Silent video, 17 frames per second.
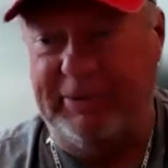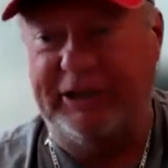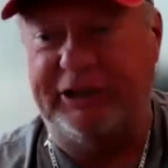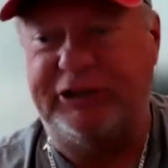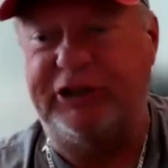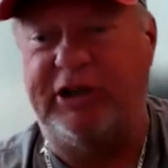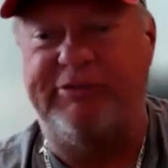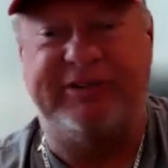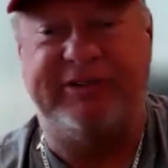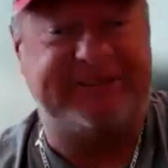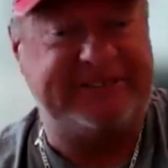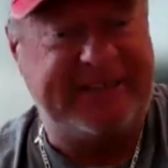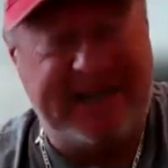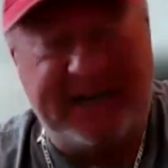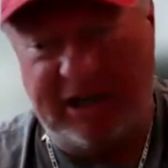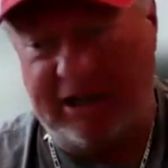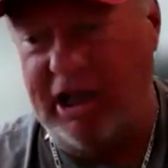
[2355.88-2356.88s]
make sure if it's
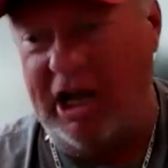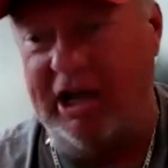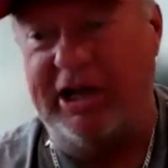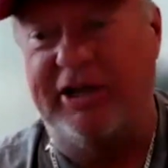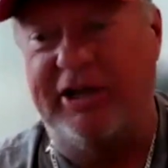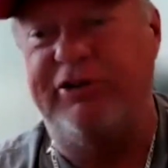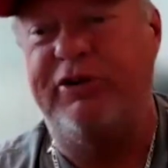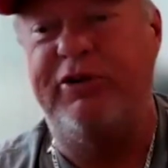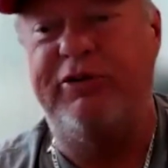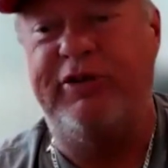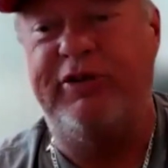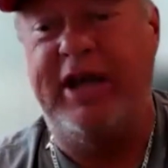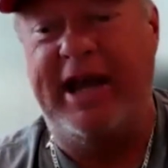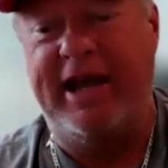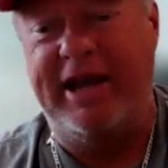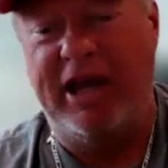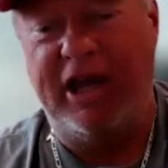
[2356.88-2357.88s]
10 o'clock on
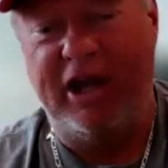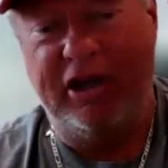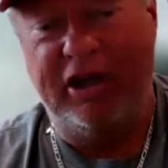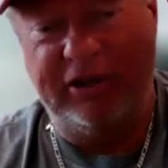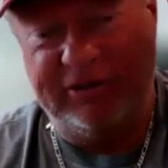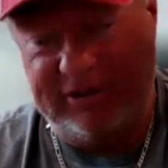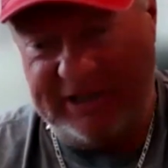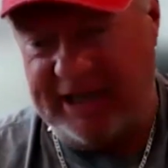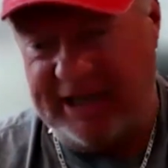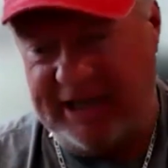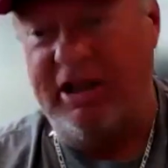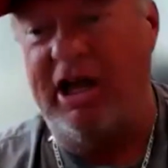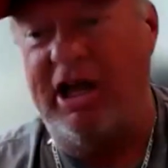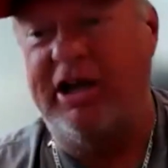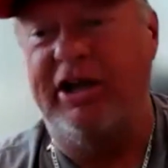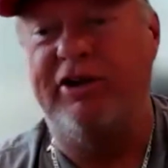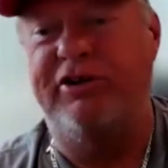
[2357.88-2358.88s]
Tuesday, 10
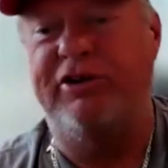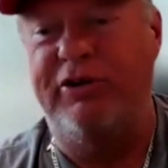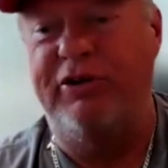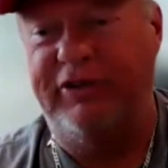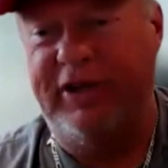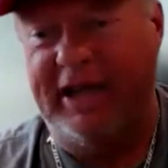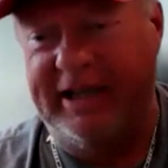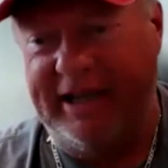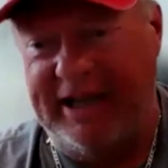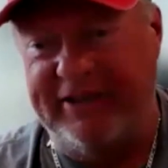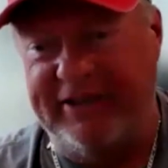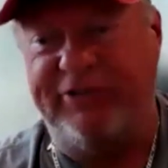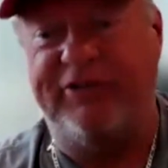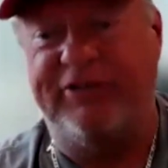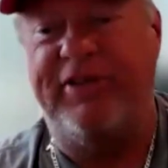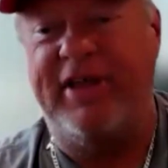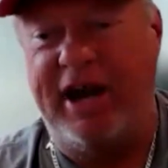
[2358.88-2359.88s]
o'clock on Tuesday,
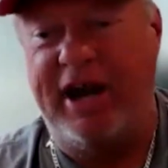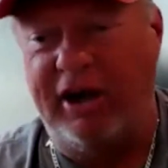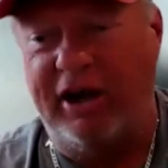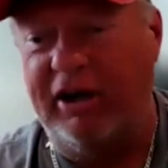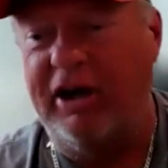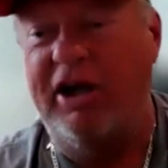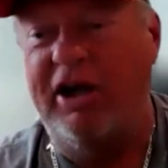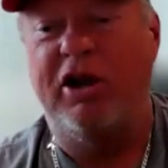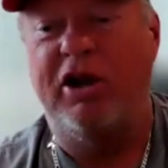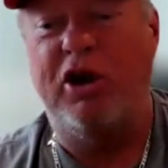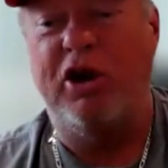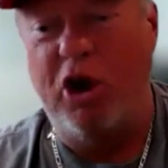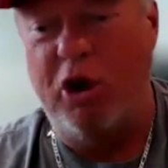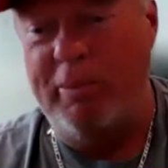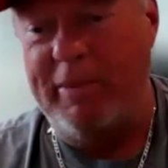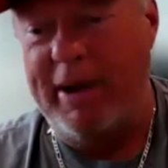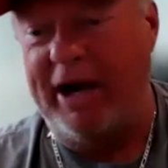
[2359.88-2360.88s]
it's there
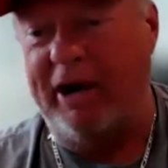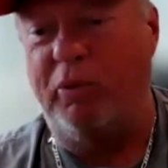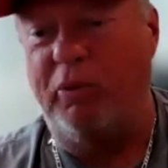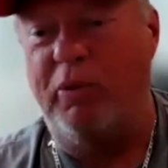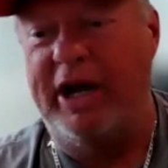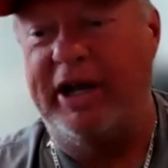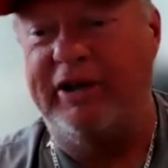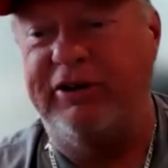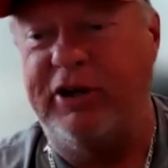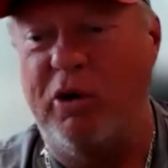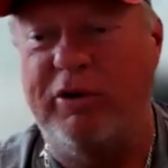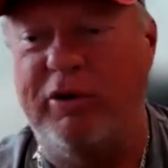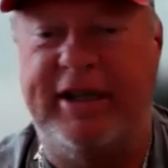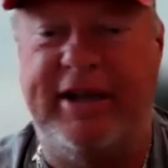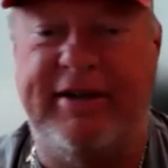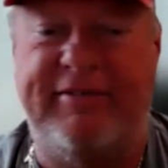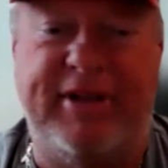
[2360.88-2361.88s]
no matter what.
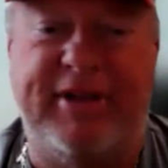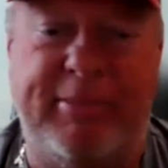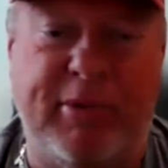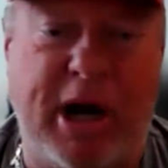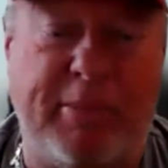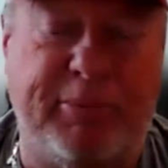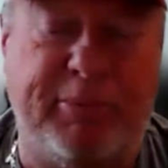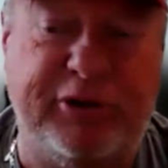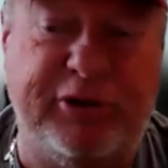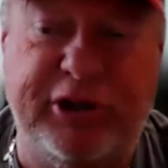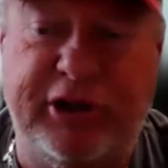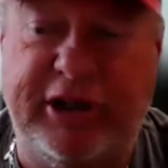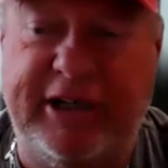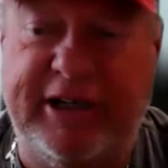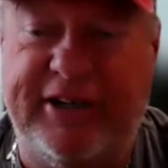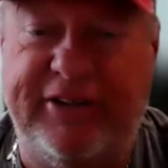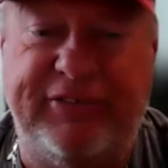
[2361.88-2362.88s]
Don't give them an
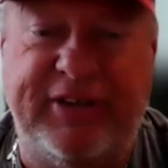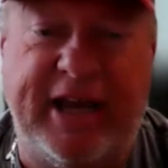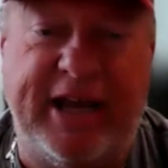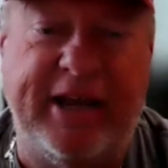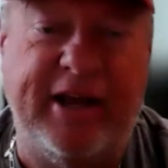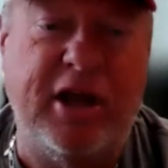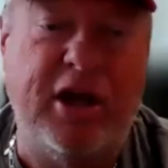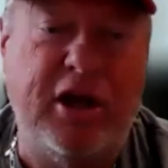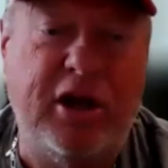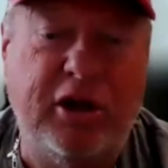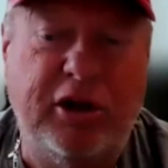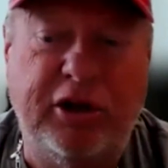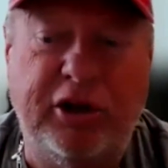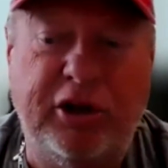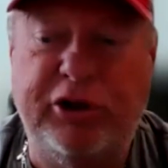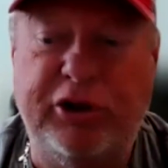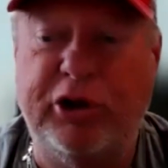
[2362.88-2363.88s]
opportunity to say,
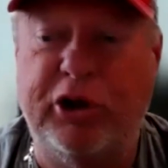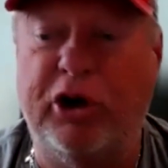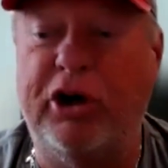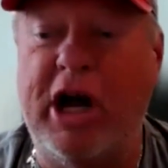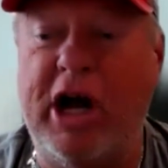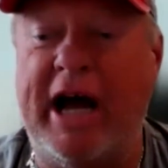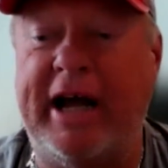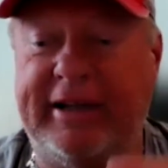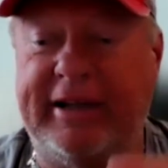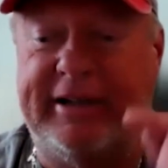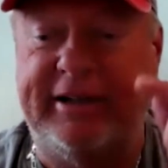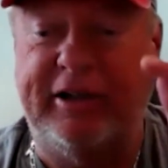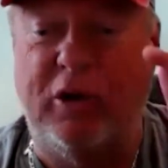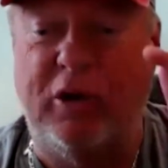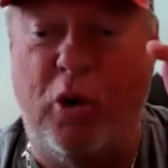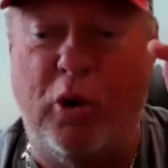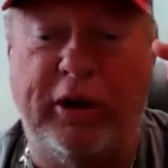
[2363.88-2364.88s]
you're not
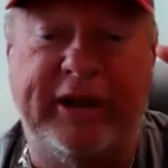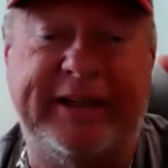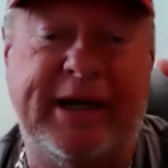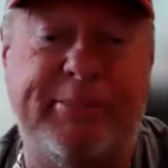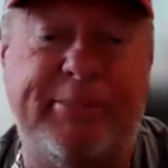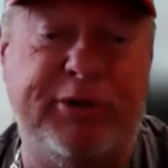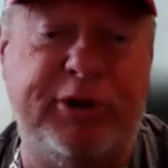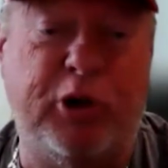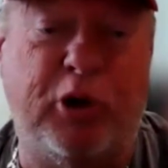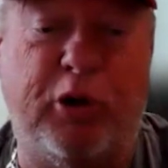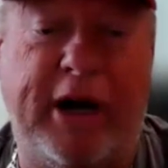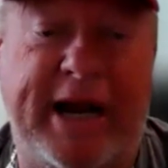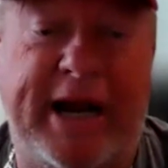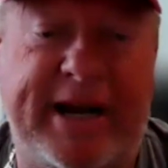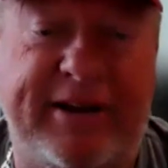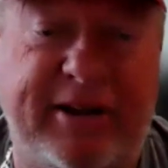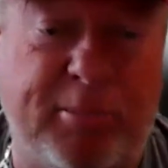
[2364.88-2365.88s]
holding up your
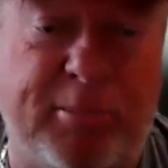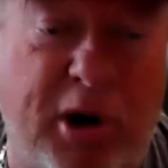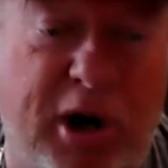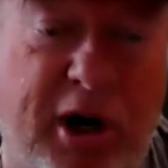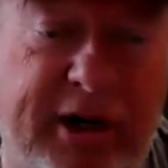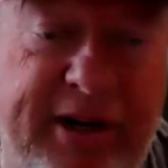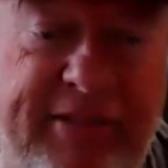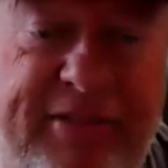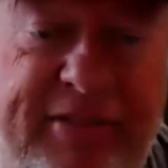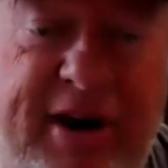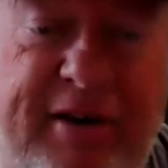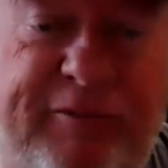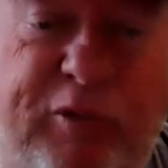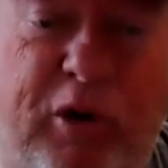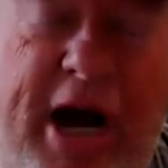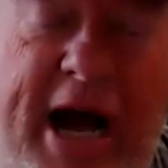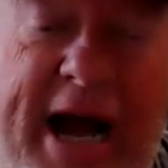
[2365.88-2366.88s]
end of the bargain.
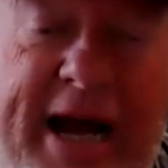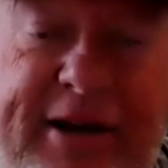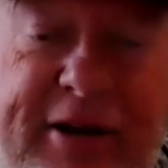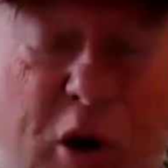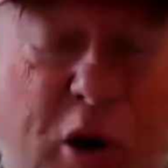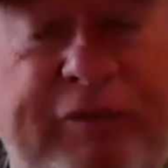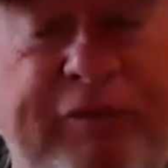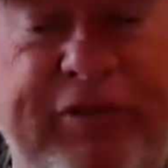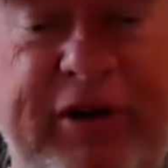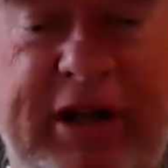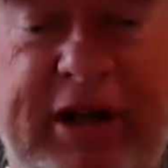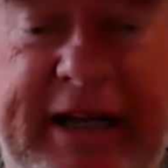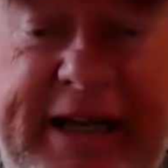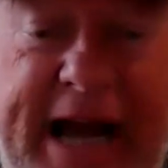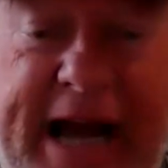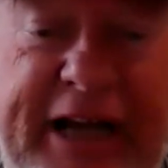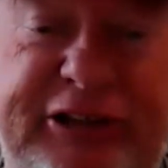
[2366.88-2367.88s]
Therefore, I don't feel
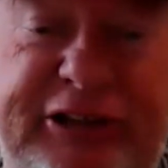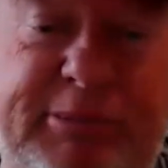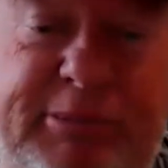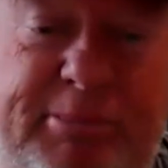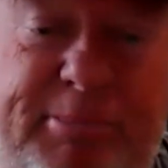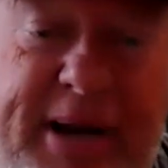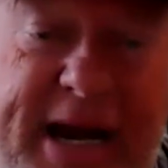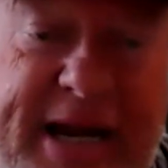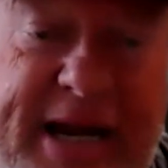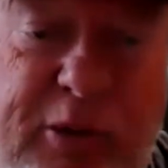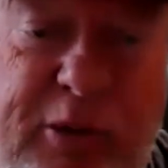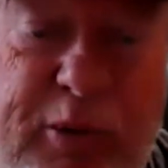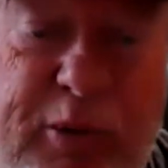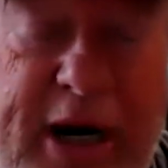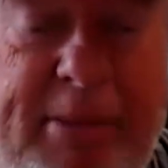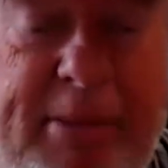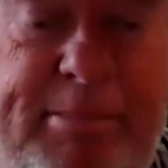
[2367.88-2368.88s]
like I should be paying
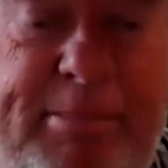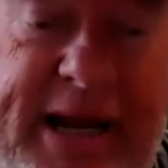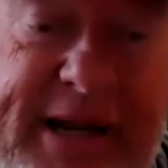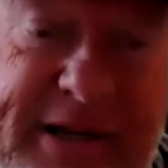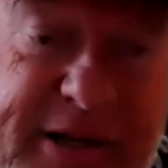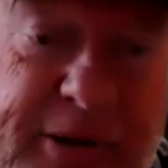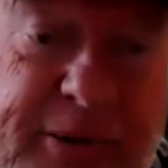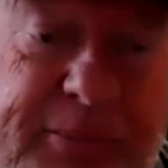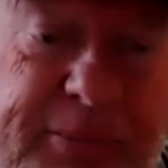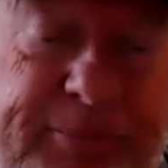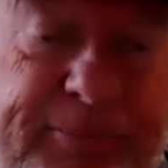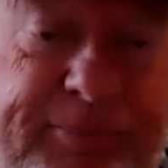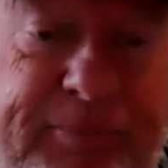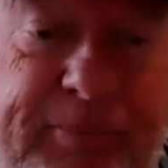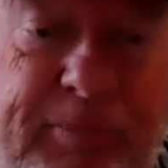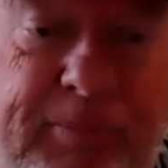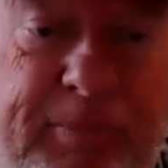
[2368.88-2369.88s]
you what I'm paying you.
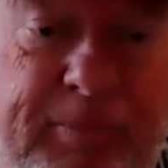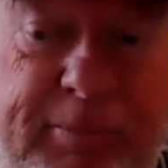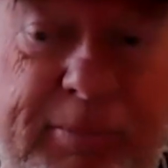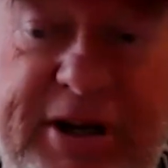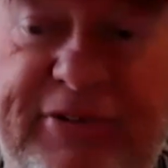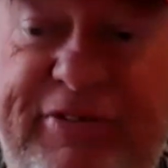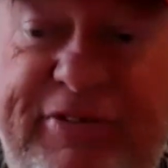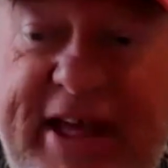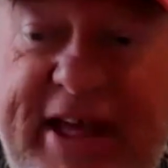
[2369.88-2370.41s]
Because